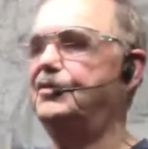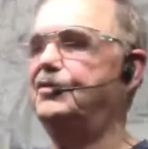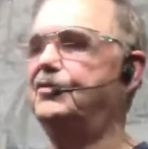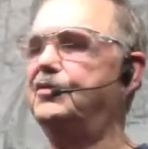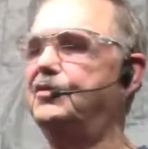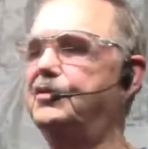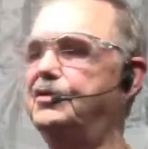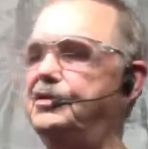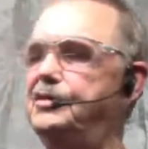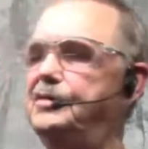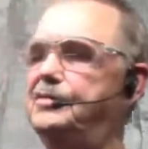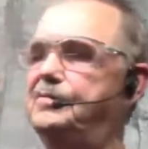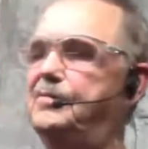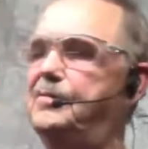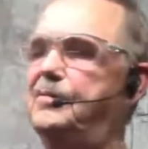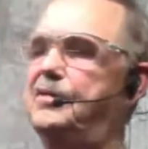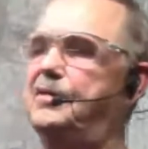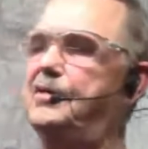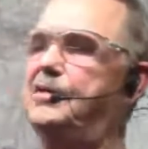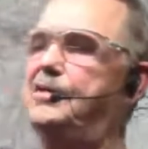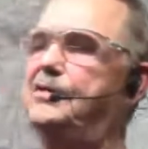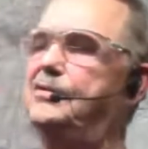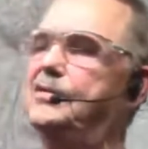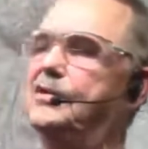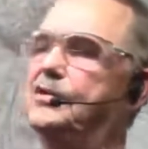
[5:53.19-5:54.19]
the
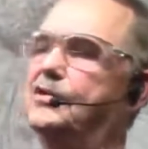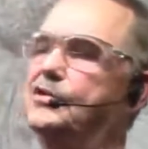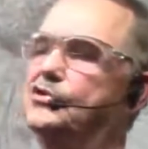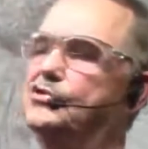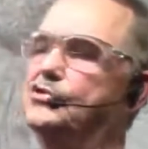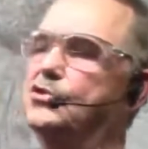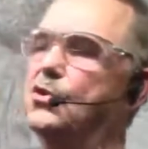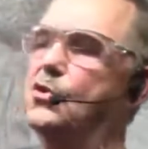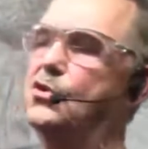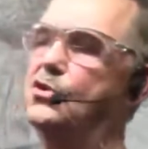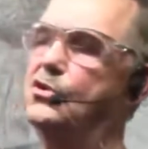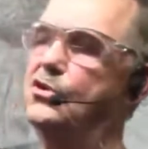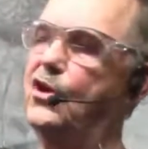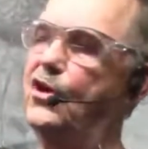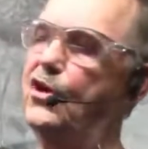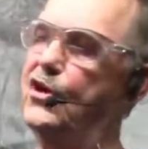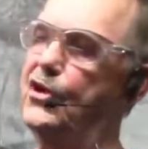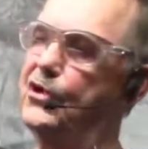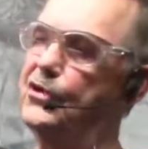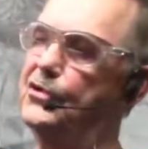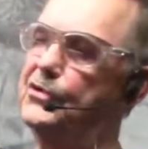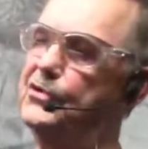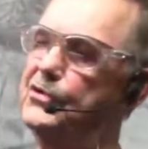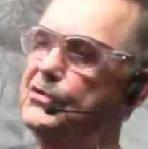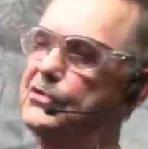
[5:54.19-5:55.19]
control
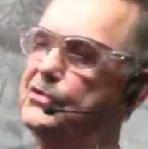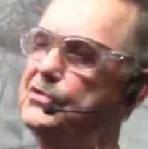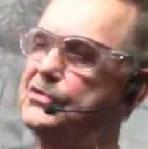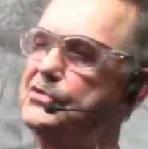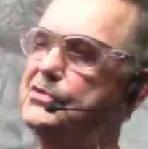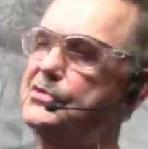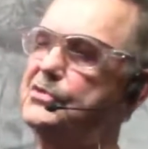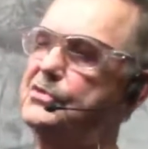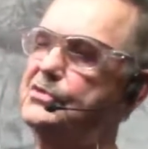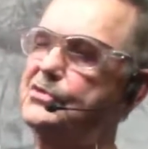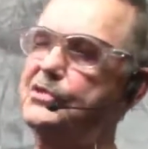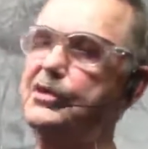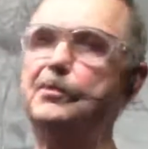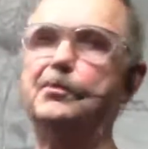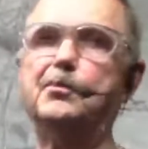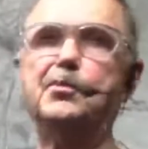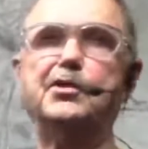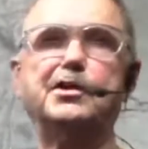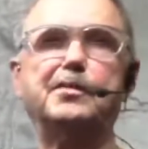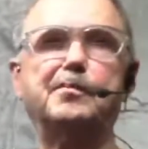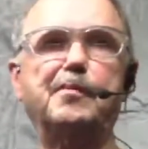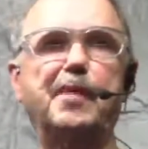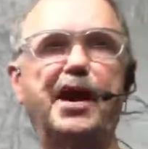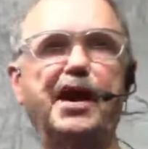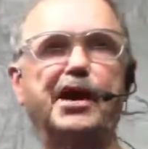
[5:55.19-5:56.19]
on it is
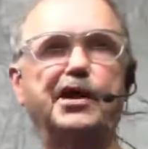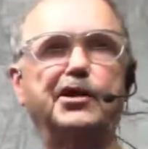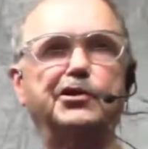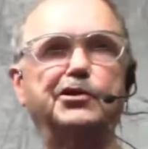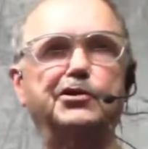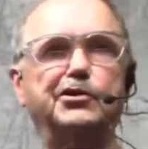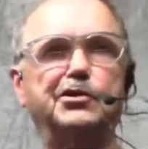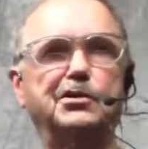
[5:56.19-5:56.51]
simply manual.